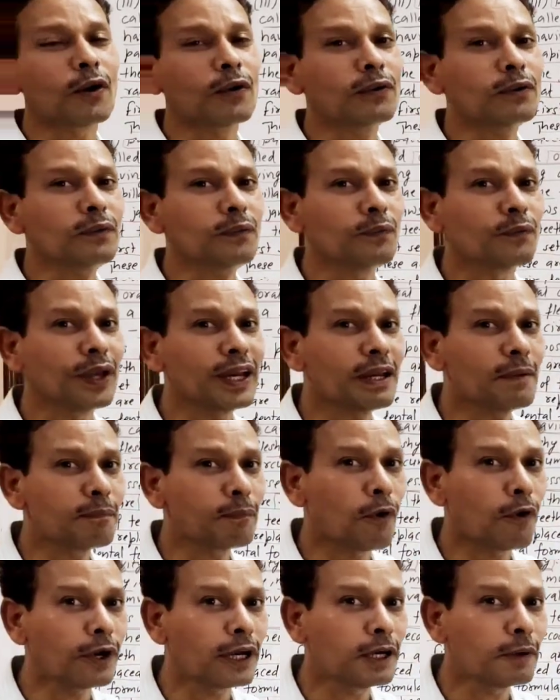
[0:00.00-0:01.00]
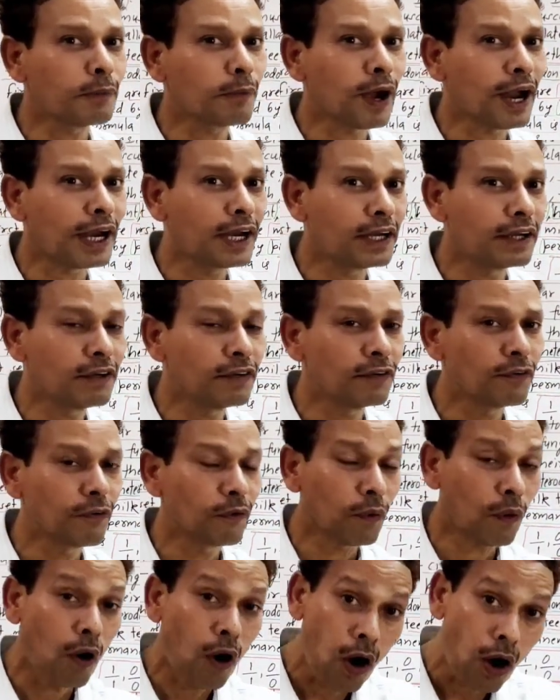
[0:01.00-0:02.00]
down, very important point
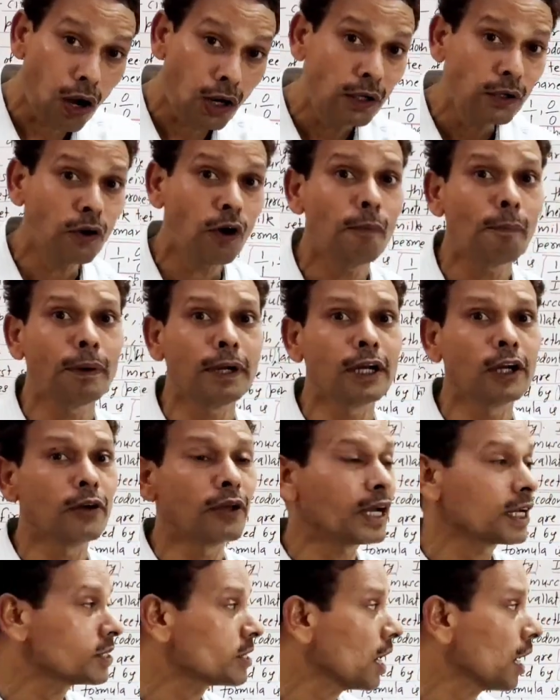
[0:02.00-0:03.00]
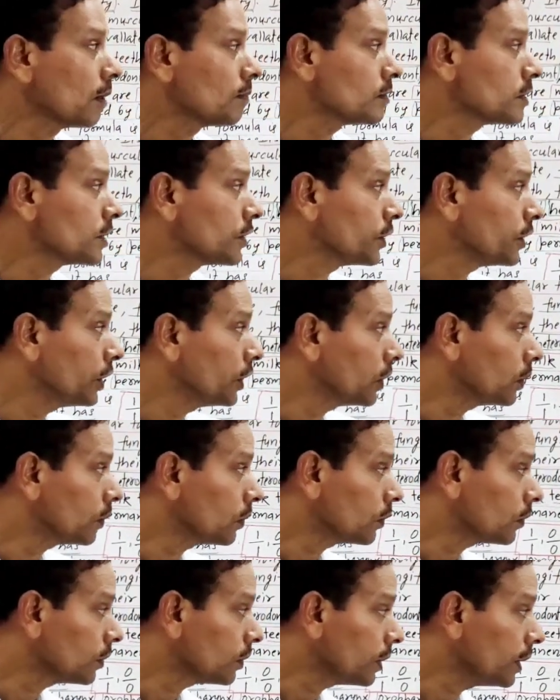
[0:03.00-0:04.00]
for all competitive exams,
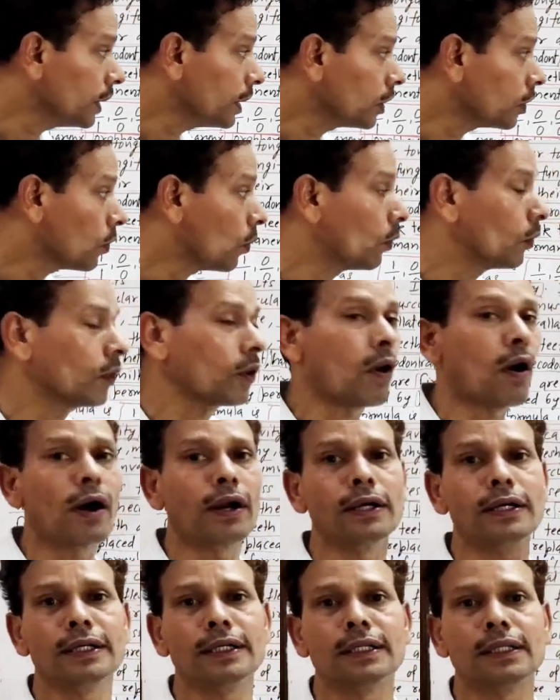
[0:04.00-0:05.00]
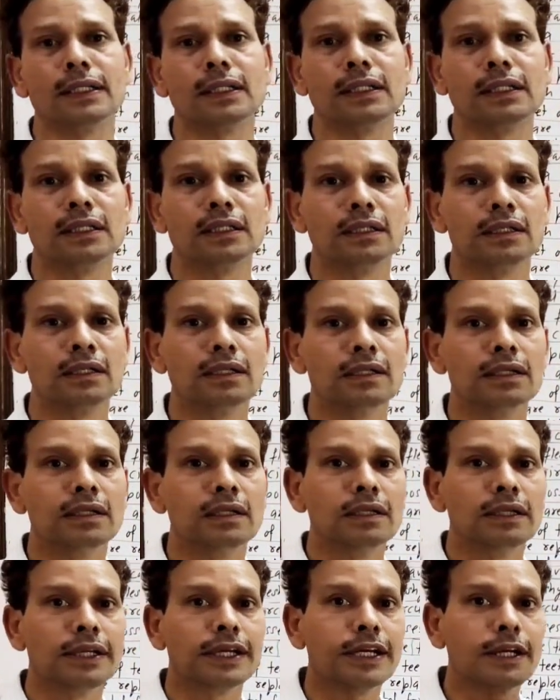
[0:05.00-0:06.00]
thecodont.
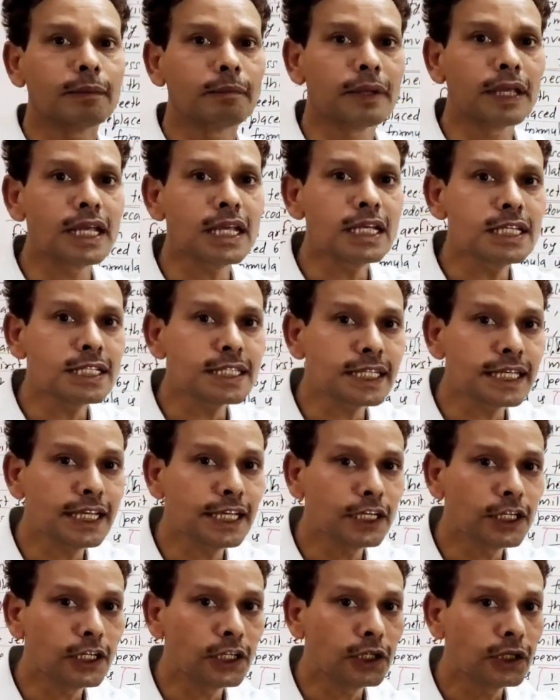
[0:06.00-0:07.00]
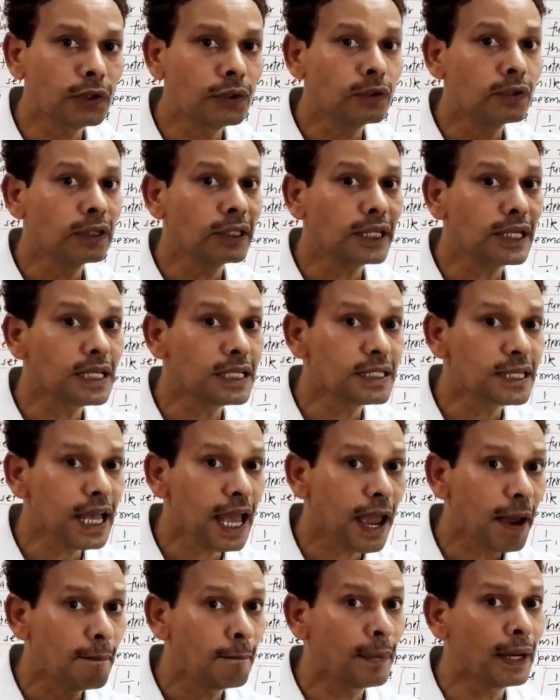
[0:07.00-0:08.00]
It means a tooth is
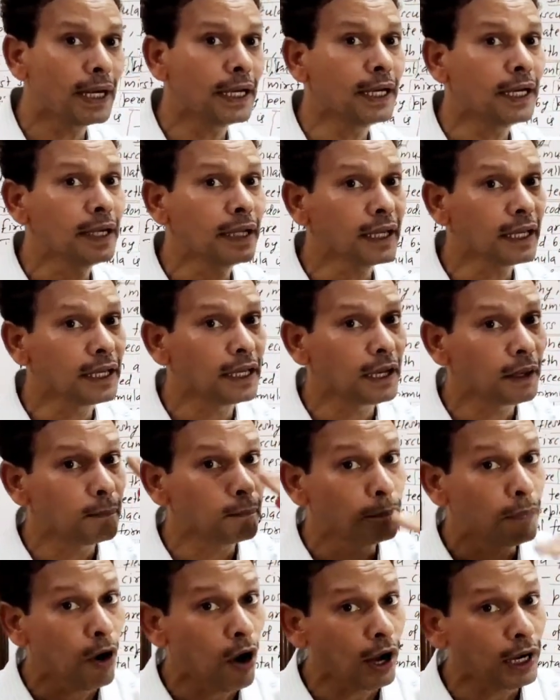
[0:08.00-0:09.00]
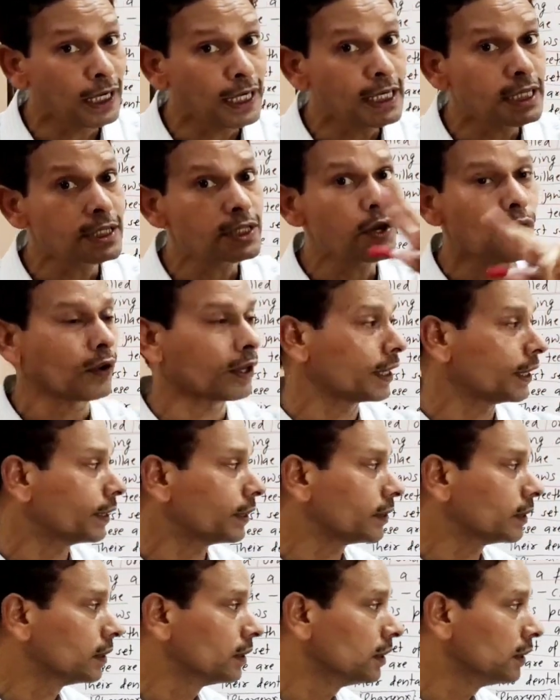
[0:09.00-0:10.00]
embedded in a bony socket.